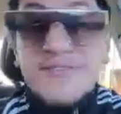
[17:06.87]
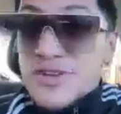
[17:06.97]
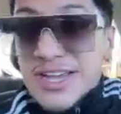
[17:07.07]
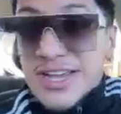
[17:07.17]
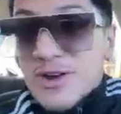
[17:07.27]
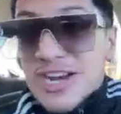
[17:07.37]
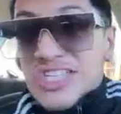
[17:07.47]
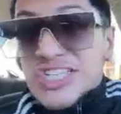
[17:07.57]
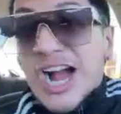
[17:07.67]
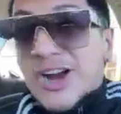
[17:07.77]
It feels like we're in a
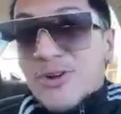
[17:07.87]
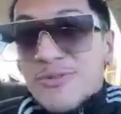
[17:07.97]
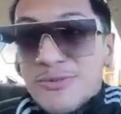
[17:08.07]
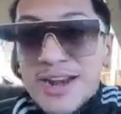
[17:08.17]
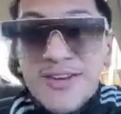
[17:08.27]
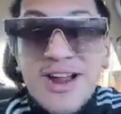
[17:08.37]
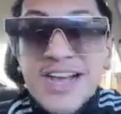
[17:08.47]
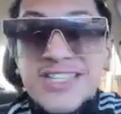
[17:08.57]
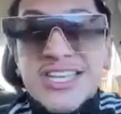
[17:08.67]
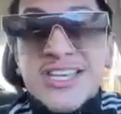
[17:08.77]
soccer arena whenever I
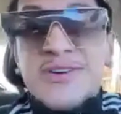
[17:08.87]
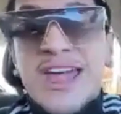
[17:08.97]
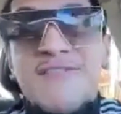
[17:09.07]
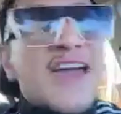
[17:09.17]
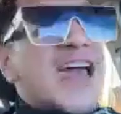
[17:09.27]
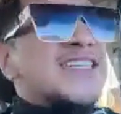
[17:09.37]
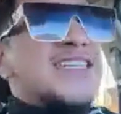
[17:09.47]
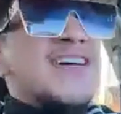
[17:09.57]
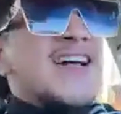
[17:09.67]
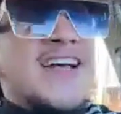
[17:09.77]
see UK fans
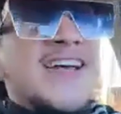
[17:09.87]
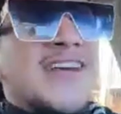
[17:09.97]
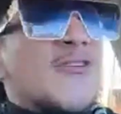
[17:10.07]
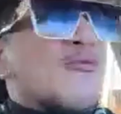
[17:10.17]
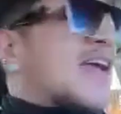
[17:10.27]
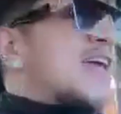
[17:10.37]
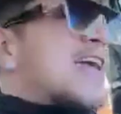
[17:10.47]
and Ricky